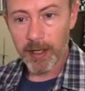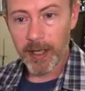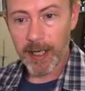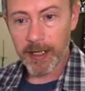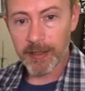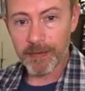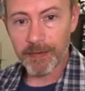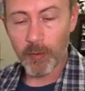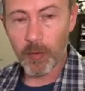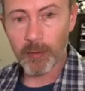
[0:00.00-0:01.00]
And
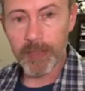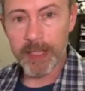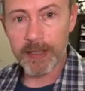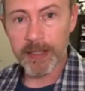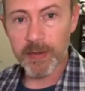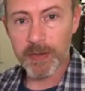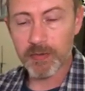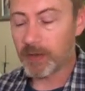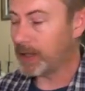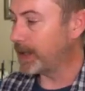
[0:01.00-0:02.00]
for me, this was
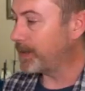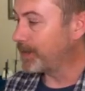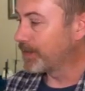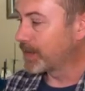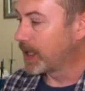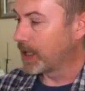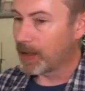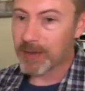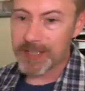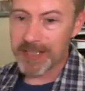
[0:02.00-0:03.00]
really, it
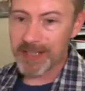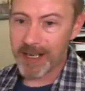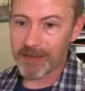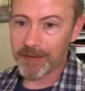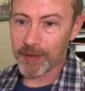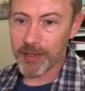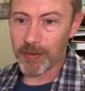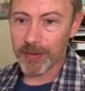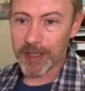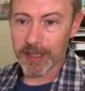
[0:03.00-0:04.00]
was designed for two
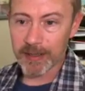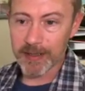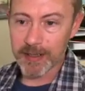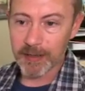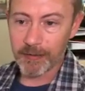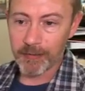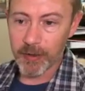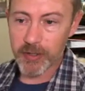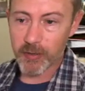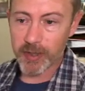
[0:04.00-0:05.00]
things. The
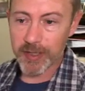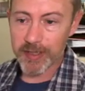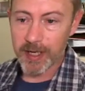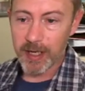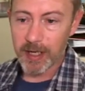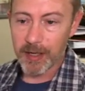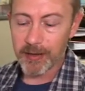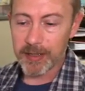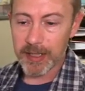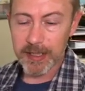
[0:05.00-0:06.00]
first one is
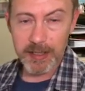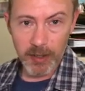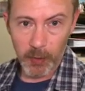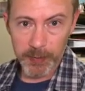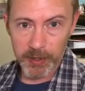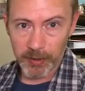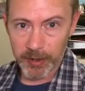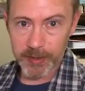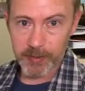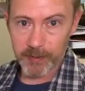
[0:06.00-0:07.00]
the sculpt
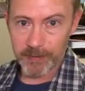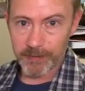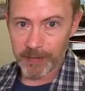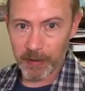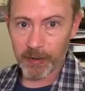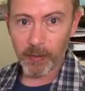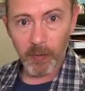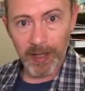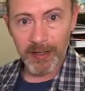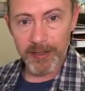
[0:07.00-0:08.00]
looked very
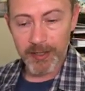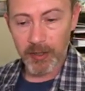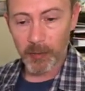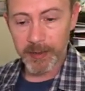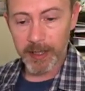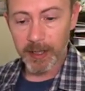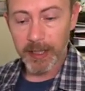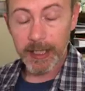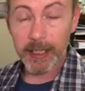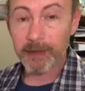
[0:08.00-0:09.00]
well sculpted,
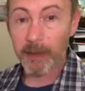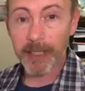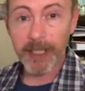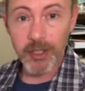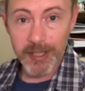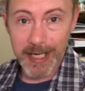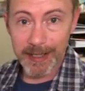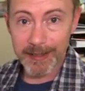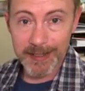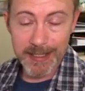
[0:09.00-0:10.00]
even when they just have
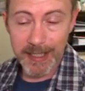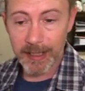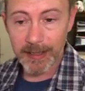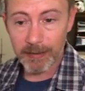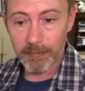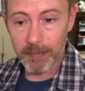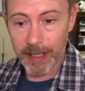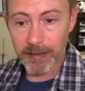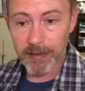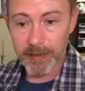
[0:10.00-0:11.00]
the CAD
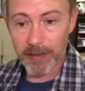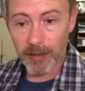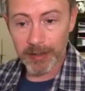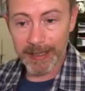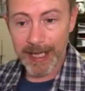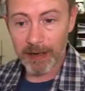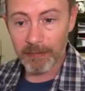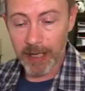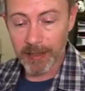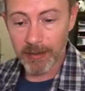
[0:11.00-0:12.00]
renders, all the CAD
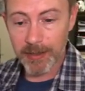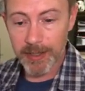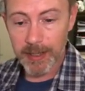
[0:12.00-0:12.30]
renders.